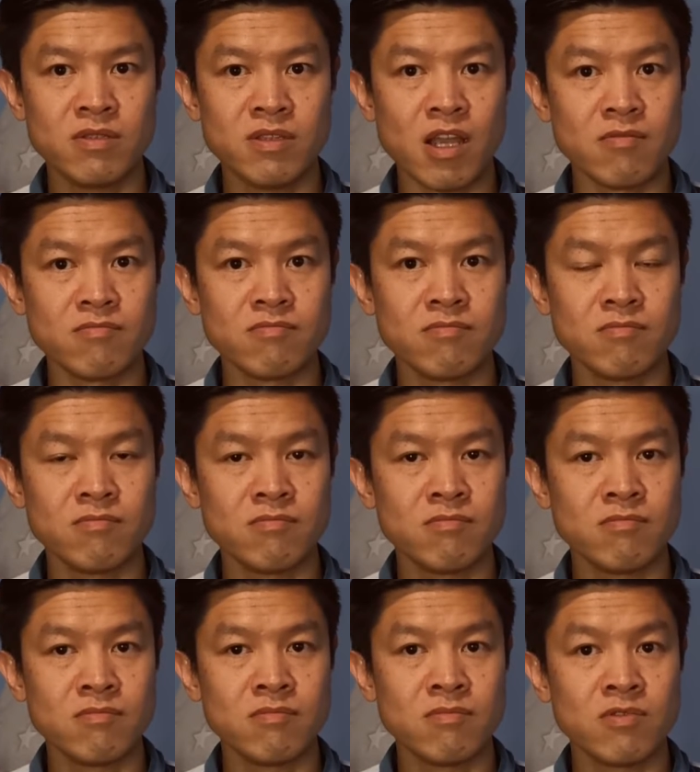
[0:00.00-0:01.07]
Now,
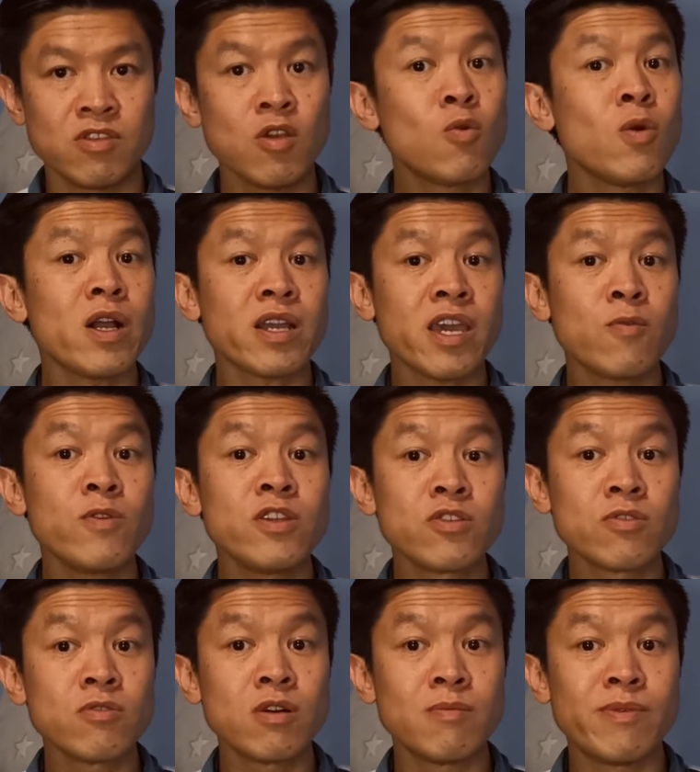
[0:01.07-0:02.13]
so what can we
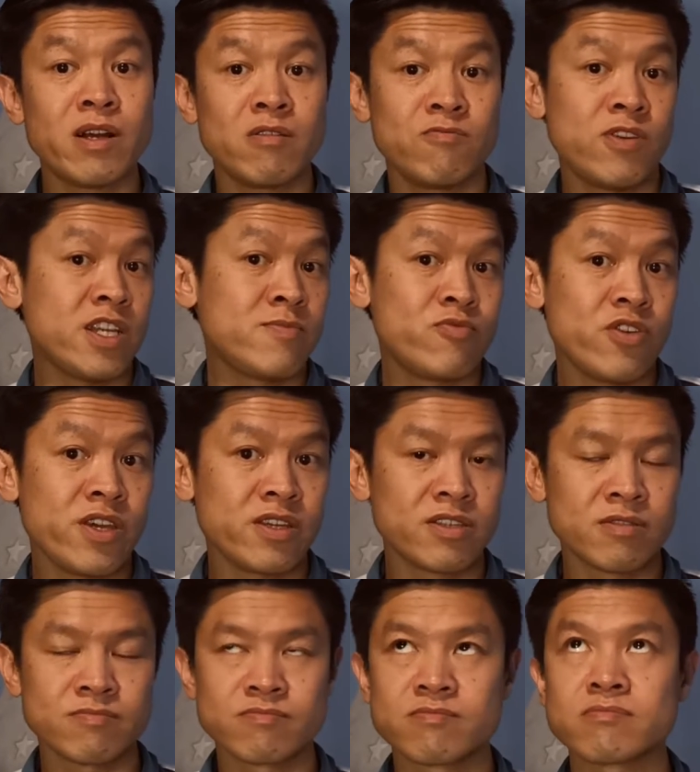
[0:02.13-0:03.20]
do about rest
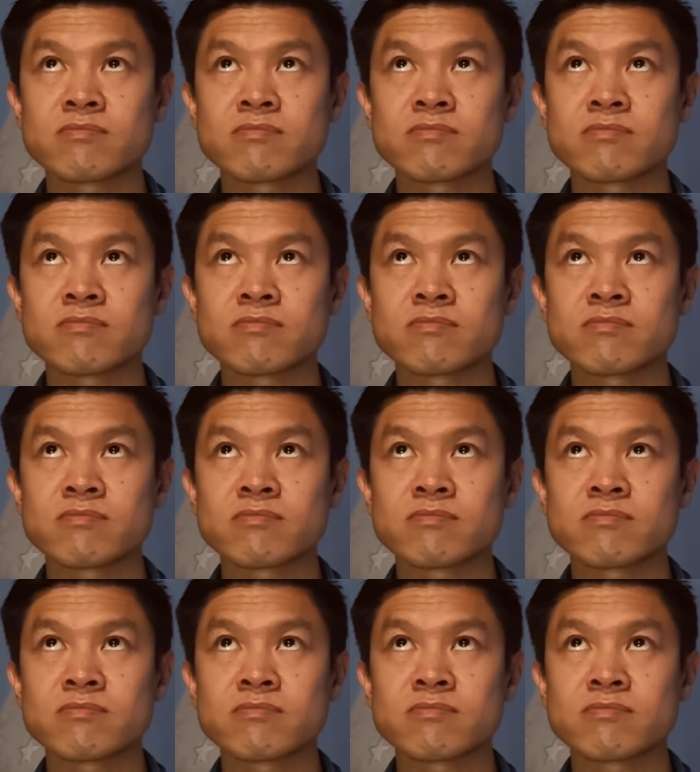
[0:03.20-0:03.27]
breaks?